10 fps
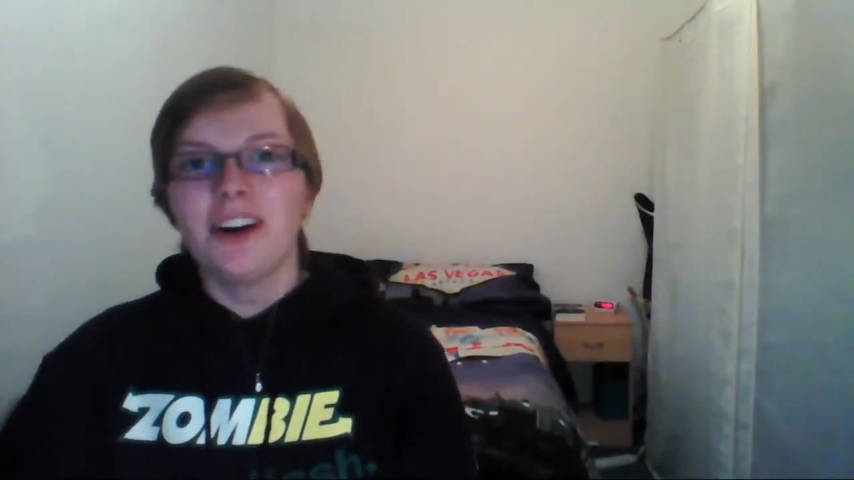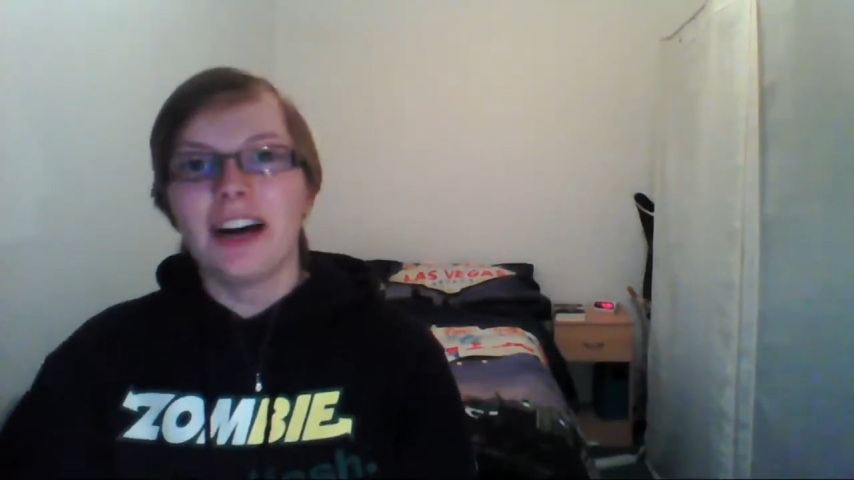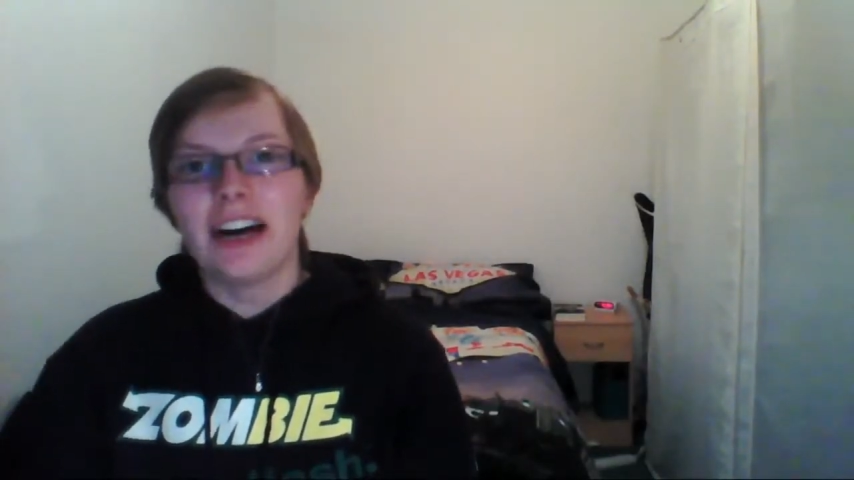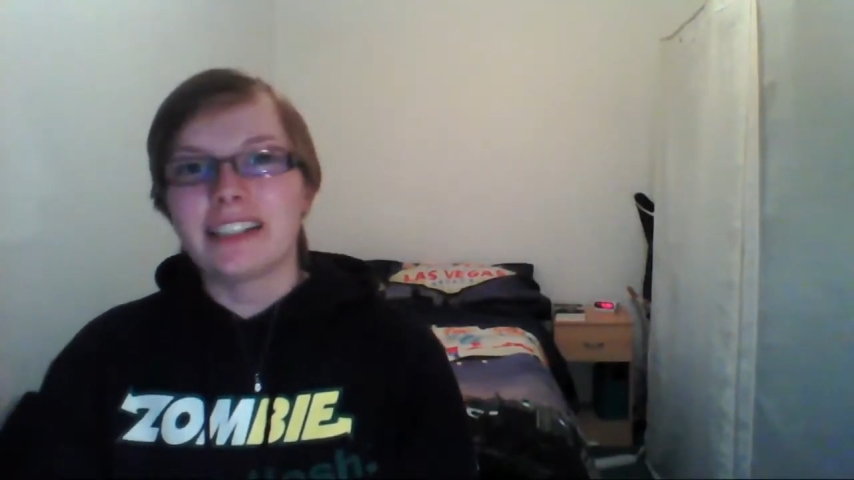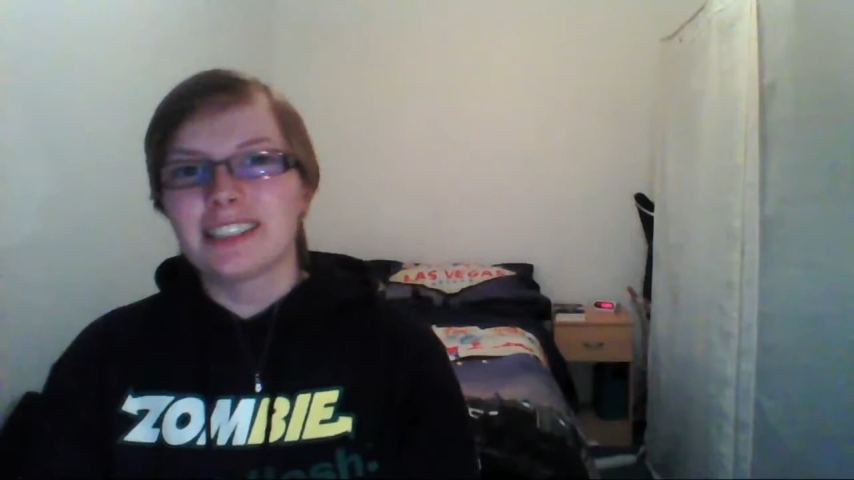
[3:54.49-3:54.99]

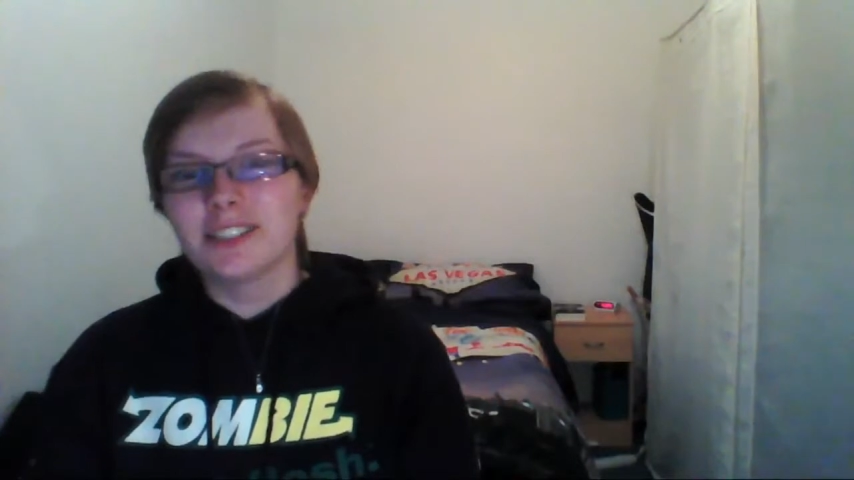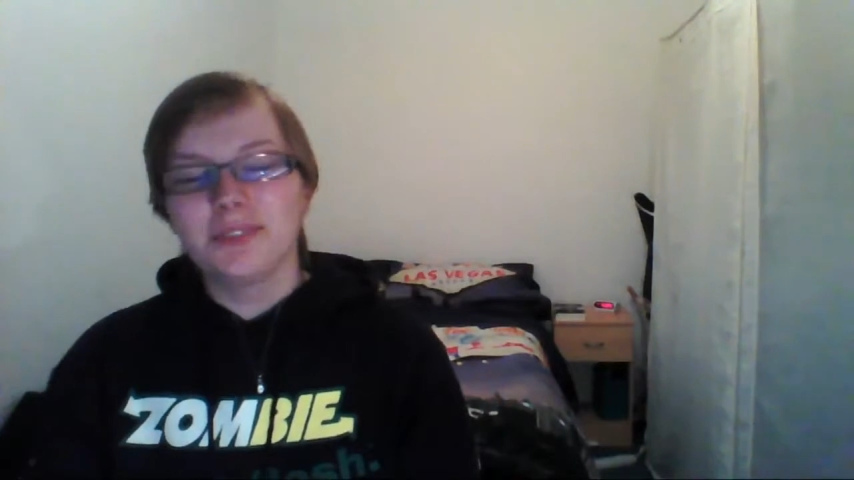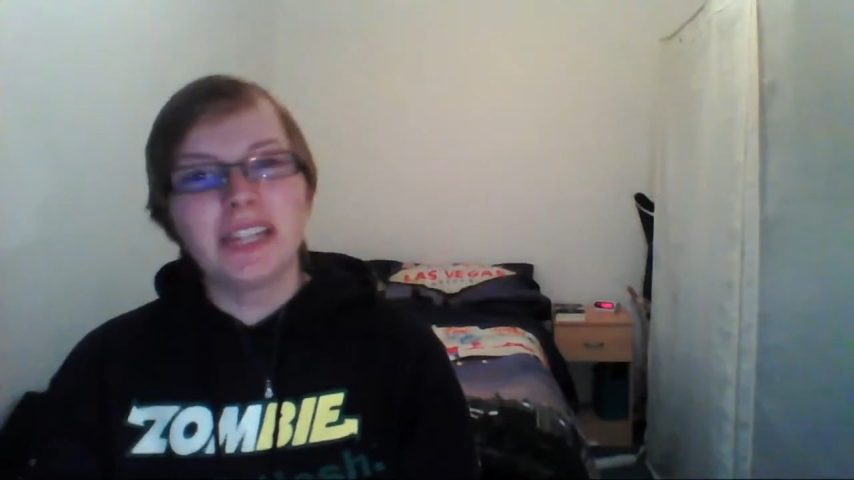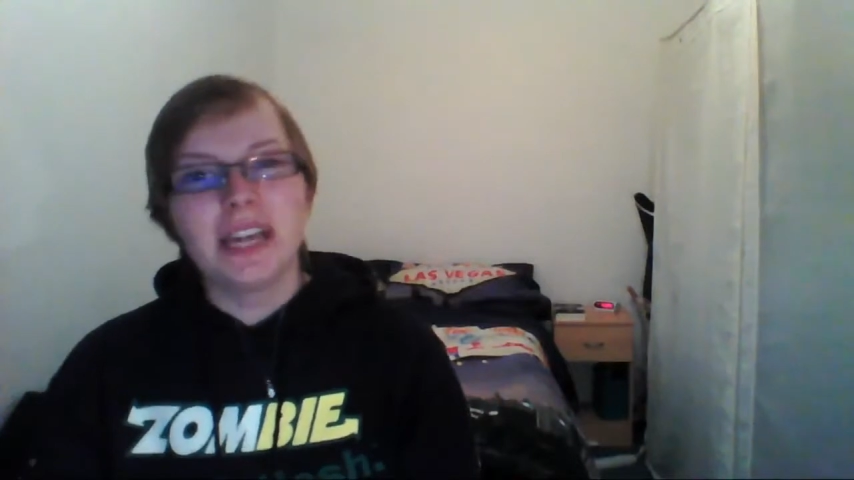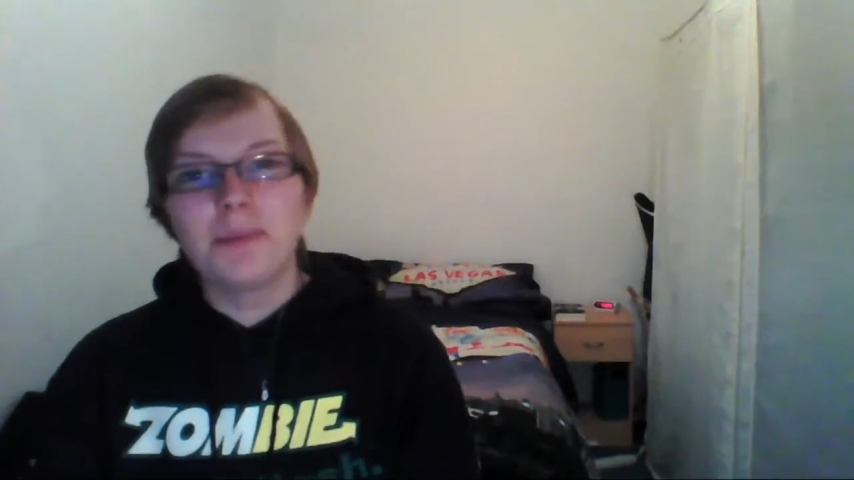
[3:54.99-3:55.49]
and some
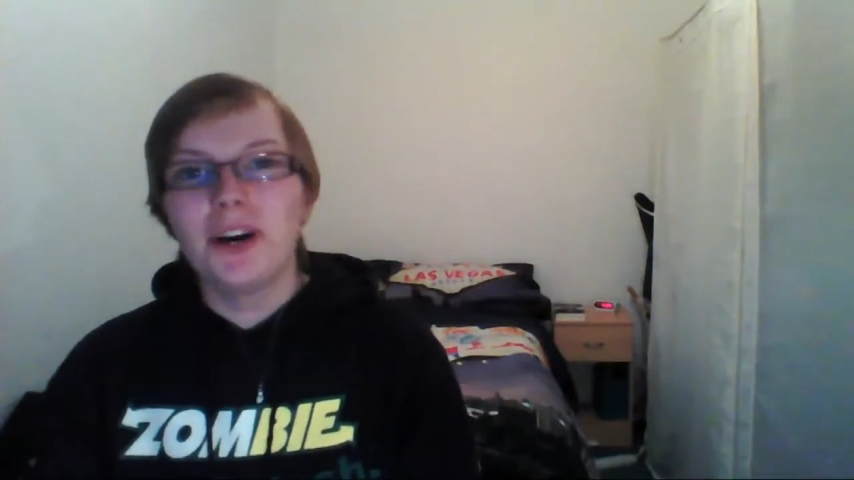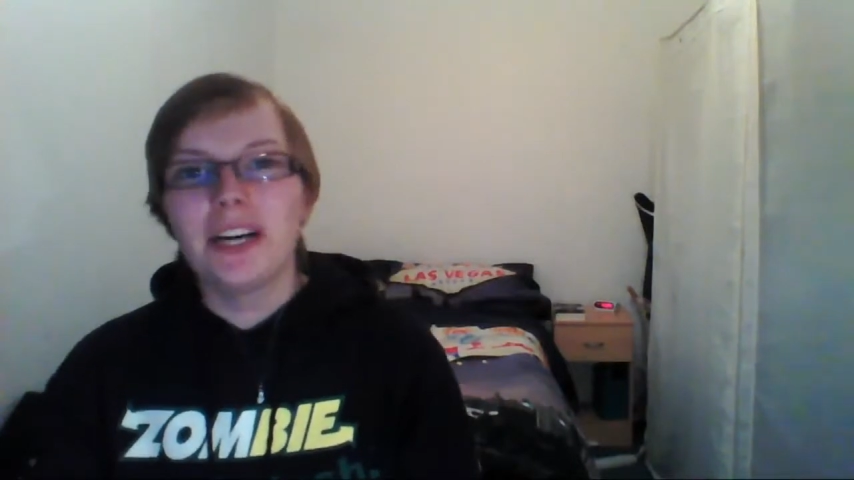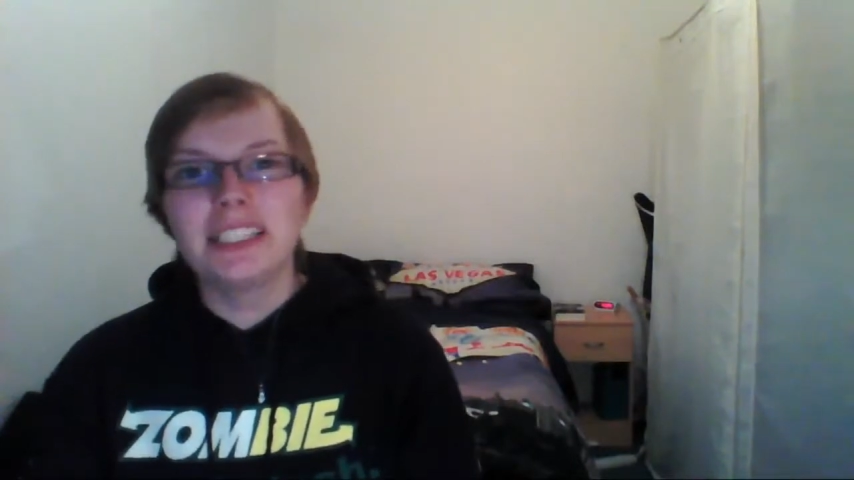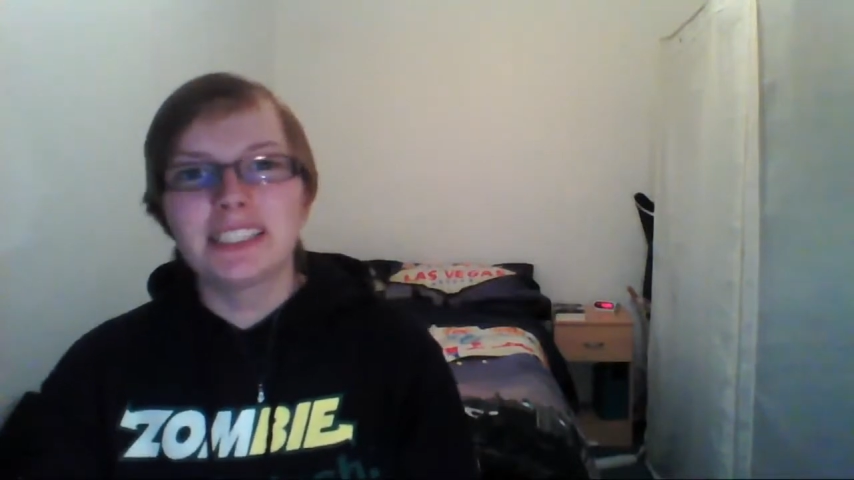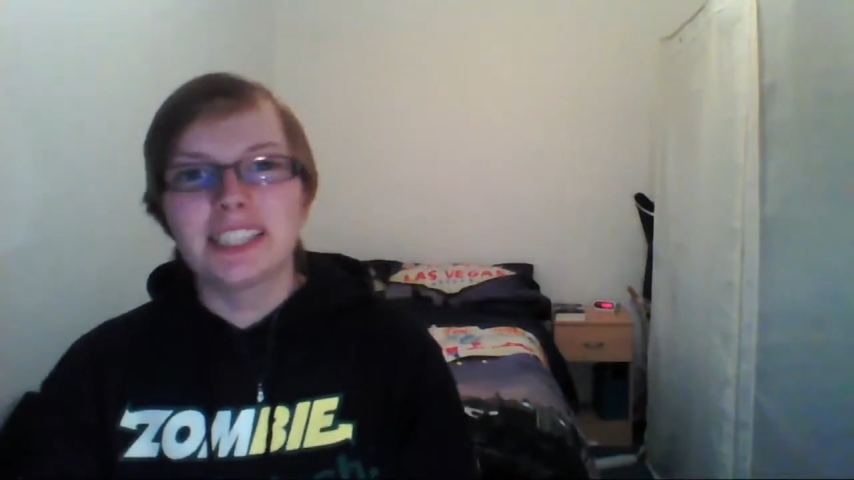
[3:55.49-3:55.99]
of their
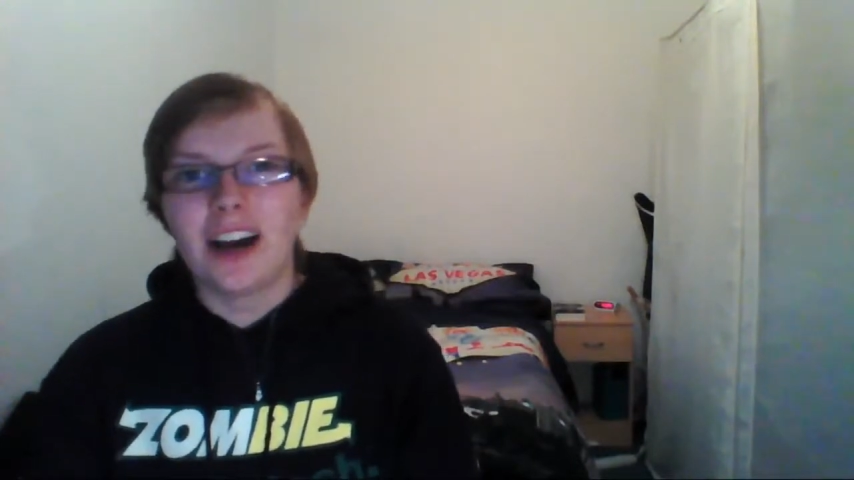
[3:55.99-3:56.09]
points